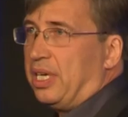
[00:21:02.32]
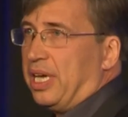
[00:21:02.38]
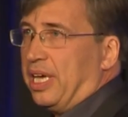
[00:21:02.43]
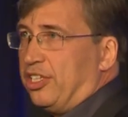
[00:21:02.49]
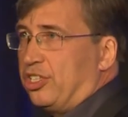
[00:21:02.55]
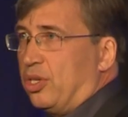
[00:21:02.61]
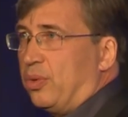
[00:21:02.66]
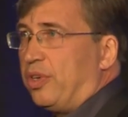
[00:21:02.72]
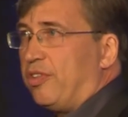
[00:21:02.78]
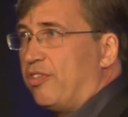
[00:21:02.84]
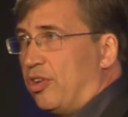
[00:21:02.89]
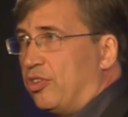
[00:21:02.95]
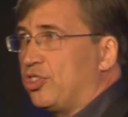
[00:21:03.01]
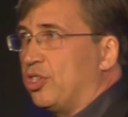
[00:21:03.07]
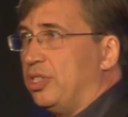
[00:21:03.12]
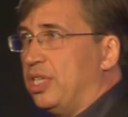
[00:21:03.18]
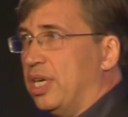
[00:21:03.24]
And so we've
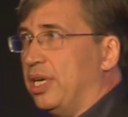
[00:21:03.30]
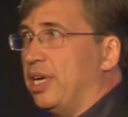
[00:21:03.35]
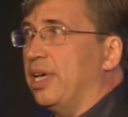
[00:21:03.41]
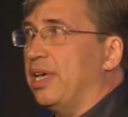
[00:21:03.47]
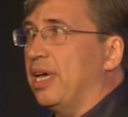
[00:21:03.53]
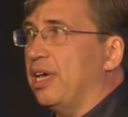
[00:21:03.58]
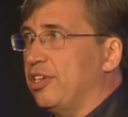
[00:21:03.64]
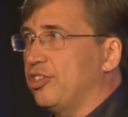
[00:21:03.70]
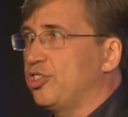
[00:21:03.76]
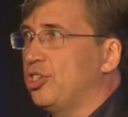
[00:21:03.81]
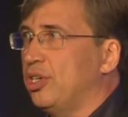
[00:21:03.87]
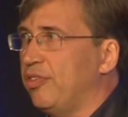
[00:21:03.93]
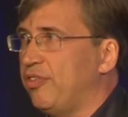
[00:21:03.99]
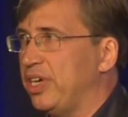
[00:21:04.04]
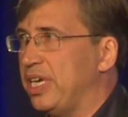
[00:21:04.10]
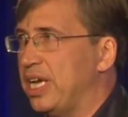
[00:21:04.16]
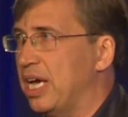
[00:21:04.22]
also done a
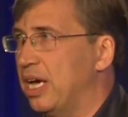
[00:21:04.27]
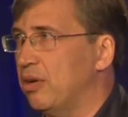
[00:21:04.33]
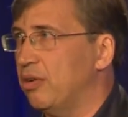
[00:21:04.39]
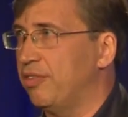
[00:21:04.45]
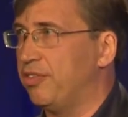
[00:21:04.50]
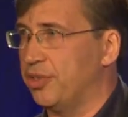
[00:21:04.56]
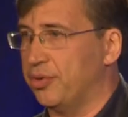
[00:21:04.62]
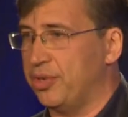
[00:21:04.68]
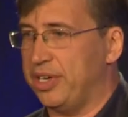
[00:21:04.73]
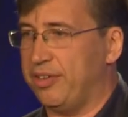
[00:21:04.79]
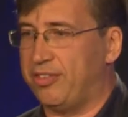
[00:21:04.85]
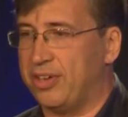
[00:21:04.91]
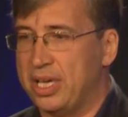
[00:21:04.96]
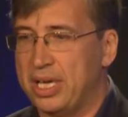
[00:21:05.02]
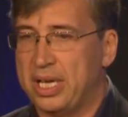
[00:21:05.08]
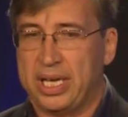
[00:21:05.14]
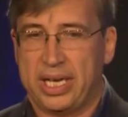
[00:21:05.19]
survey now of the reef
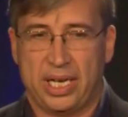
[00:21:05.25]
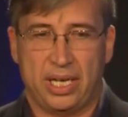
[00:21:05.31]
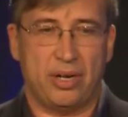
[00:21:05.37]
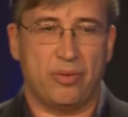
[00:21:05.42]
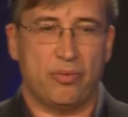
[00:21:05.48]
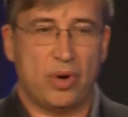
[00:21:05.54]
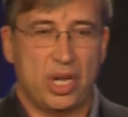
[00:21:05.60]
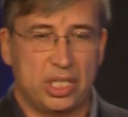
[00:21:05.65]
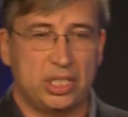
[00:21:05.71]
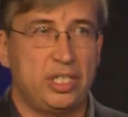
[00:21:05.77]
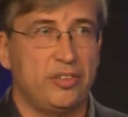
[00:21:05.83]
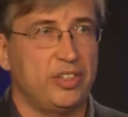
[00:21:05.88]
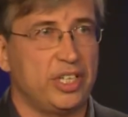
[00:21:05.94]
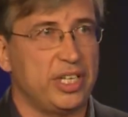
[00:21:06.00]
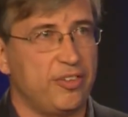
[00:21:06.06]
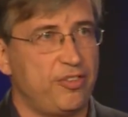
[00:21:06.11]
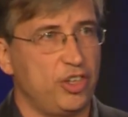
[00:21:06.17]
in
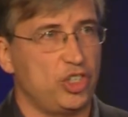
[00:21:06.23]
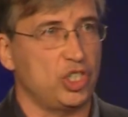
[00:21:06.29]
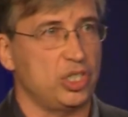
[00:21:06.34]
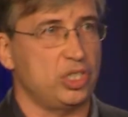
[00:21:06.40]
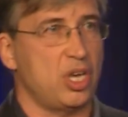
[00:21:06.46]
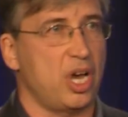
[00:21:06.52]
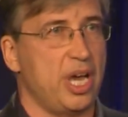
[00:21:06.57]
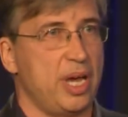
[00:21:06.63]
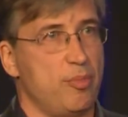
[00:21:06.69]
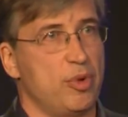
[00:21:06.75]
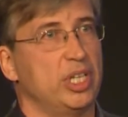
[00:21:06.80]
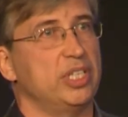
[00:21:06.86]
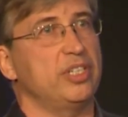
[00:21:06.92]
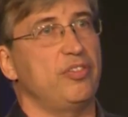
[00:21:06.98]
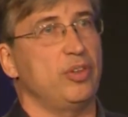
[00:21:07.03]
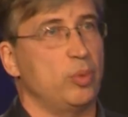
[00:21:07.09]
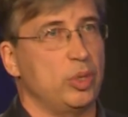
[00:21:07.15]
relatively efficient time,
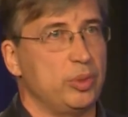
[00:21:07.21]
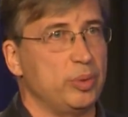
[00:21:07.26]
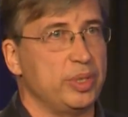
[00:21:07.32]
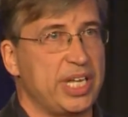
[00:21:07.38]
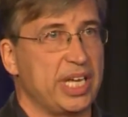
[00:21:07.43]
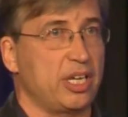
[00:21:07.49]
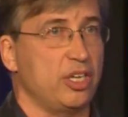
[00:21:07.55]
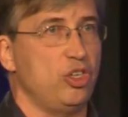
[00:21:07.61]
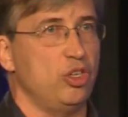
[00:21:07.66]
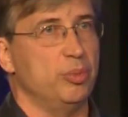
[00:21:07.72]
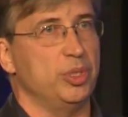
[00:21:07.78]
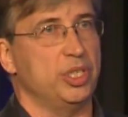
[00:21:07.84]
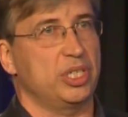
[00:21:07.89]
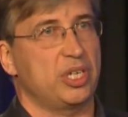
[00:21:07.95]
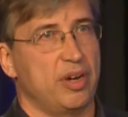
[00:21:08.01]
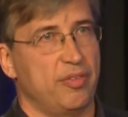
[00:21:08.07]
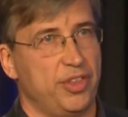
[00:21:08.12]
relative to what it would take a human
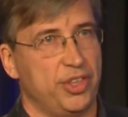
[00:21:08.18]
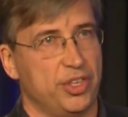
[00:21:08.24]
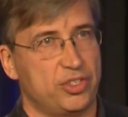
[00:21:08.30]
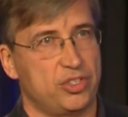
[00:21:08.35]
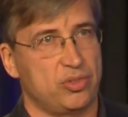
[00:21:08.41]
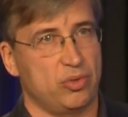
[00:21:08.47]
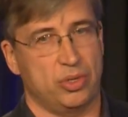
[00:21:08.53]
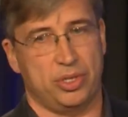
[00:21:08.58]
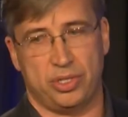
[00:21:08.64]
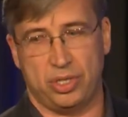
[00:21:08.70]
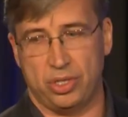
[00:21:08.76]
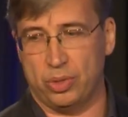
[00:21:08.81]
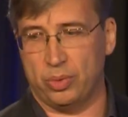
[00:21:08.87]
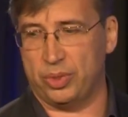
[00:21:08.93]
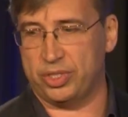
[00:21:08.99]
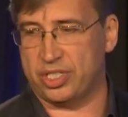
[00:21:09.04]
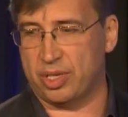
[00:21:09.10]
to cover this or to
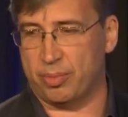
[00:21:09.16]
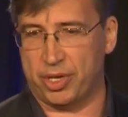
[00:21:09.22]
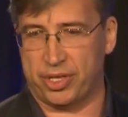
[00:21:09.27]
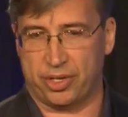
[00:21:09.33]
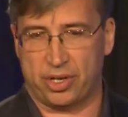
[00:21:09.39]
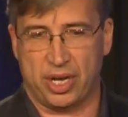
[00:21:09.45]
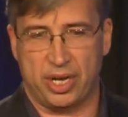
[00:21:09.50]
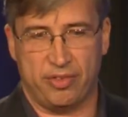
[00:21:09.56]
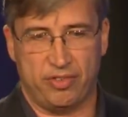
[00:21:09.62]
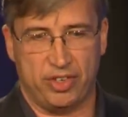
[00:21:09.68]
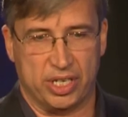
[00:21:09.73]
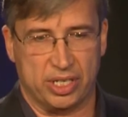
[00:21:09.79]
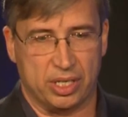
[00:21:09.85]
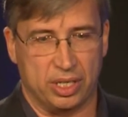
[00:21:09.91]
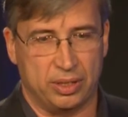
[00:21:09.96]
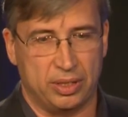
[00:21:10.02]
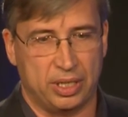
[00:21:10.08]
do it with some other kind of
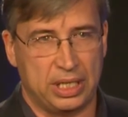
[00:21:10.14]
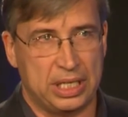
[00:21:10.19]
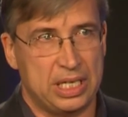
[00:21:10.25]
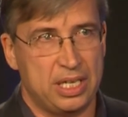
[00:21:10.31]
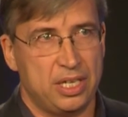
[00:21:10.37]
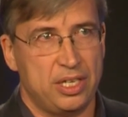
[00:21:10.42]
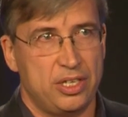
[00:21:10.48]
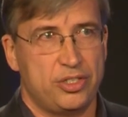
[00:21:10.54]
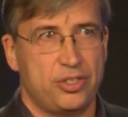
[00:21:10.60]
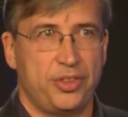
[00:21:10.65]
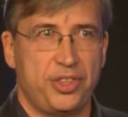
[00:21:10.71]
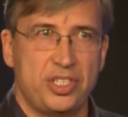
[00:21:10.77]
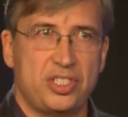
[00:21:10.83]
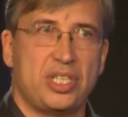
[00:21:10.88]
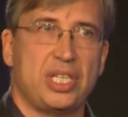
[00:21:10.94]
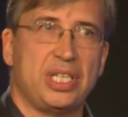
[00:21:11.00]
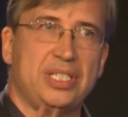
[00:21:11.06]
vehicle. So
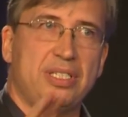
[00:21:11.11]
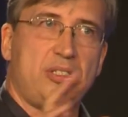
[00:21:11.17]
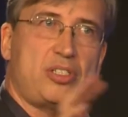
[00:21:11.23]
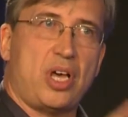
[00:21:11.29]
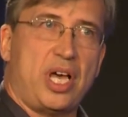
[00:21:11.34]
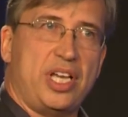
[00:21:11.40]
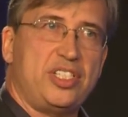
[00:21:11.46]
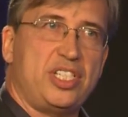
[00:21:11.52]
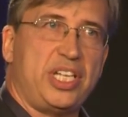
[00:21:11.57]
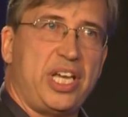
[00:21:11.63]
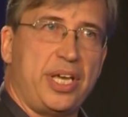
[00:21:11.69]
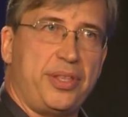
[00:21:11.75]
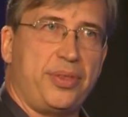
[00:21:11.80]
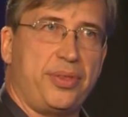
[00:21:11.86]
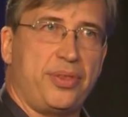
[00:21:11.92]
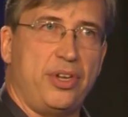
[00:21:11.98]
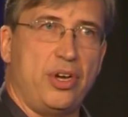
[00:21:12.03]
this thing ties
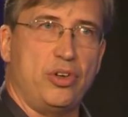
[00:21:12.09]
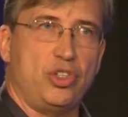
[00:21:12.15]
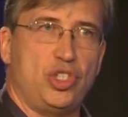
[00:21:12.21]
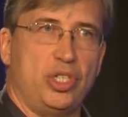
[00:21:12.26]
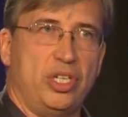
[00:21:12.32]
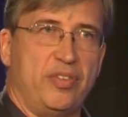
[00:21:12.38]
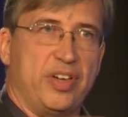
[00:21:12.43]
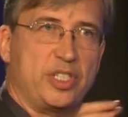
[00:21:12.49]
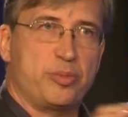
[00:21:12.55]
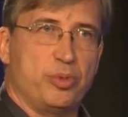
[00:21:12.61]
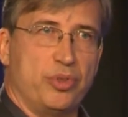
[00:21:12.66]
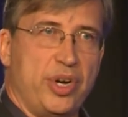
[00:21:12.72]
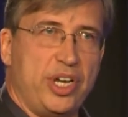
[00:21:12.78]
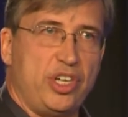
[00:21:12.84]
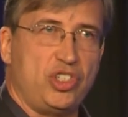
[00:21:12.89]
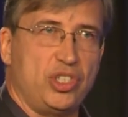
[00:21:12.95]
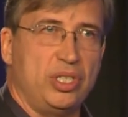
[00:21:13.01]
together the notion of
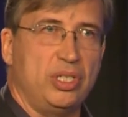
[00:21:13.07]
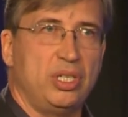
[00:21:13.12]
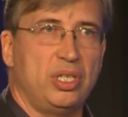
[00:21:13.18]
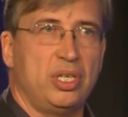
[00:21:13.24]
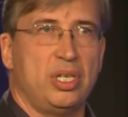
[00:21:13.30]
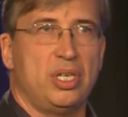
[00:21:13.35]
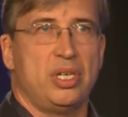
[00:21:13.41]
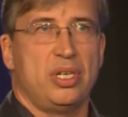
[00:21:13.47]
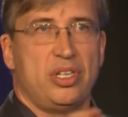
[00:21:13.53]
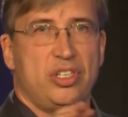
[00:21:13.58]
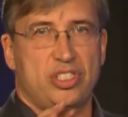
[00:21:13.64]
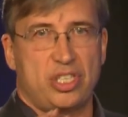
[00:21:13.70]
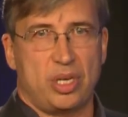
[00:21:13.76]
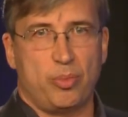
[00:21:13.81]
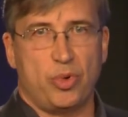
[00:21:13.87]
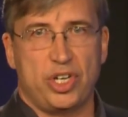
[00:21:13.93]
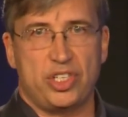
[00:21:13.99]
exploration,
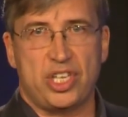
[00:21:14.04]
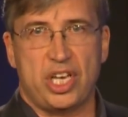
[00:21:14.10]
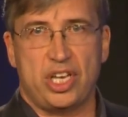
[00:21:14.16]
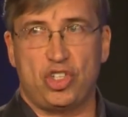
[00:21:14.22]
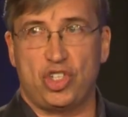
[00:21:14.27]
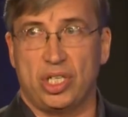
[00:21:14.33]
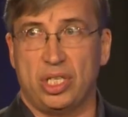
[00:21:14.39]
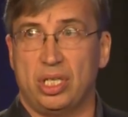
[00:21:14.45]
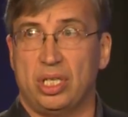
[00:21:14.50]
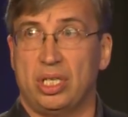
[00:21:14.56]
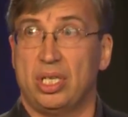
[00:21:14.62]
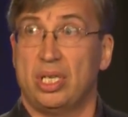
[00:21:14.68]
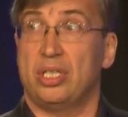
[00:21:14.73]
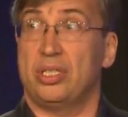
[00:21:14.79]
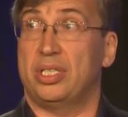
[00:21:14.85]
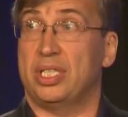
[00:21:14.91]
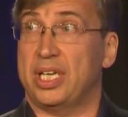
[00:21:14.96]
summarization,
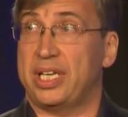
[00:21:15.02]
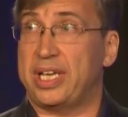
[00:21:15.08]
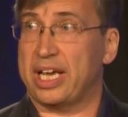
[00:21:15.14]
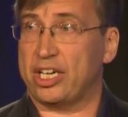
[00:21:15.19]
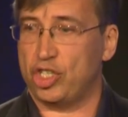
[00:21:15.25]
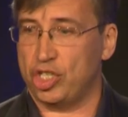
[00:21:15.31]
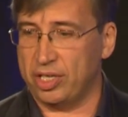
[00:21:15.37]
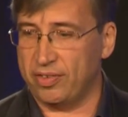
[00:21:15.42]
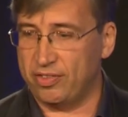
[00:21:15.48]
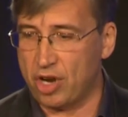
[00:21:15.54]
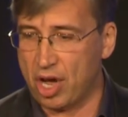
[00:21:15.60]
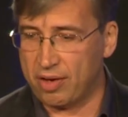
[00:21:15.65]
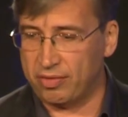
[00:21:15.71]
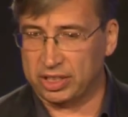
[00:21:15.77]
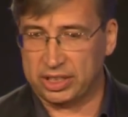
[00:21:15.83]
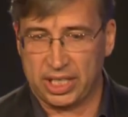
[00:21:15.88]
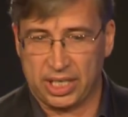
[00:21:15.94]
the detection of
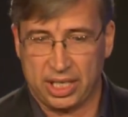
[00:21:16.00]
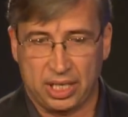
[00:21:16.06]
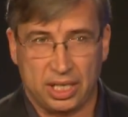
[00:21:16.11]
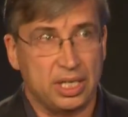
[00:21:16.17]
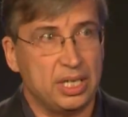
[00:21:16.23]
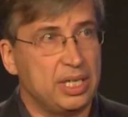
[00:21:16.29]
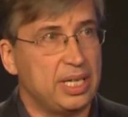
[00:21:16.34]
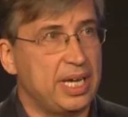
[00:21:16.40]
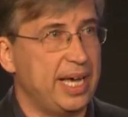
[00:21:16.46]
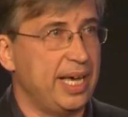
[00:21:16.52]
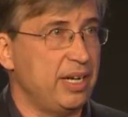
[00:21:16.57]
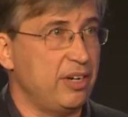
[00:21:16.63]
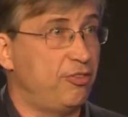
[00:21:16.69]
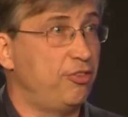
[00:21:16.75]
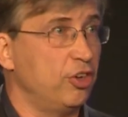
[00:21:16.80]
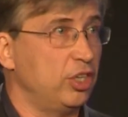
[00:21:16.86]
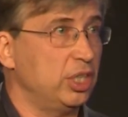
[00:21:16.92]
novelty,
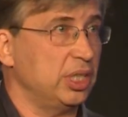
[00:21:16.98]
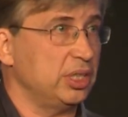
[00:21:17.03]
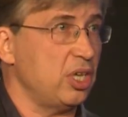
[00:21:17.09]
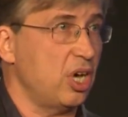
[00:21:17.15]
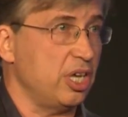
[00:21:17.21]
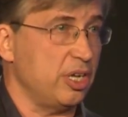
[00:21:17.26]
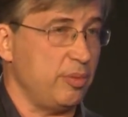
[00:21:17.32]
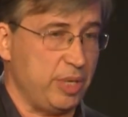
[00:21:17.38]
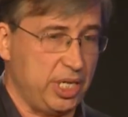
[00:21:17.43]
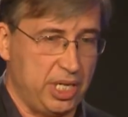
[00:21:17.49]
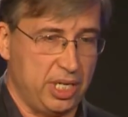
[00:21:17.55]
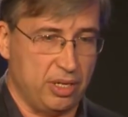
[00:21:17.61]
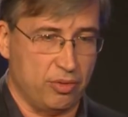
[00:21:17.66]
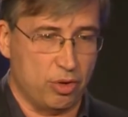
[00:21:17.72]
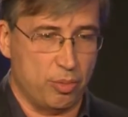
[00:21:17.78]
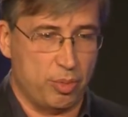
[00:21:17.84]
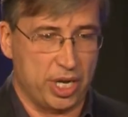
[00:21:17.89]
and full autonomy in
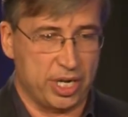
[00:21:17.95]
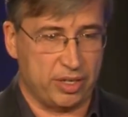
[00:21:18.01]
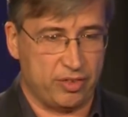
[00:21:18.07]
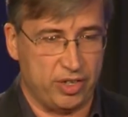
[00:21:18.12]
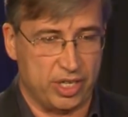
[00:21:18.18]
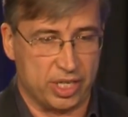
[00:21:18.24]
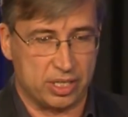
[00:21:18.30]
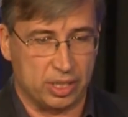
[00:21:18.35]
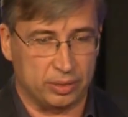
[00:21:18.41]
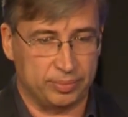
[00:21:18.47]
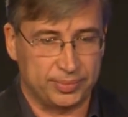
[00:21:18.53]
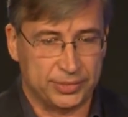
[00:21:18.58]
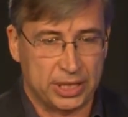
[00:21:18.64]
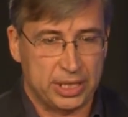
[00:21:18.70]
a robotic vehicle.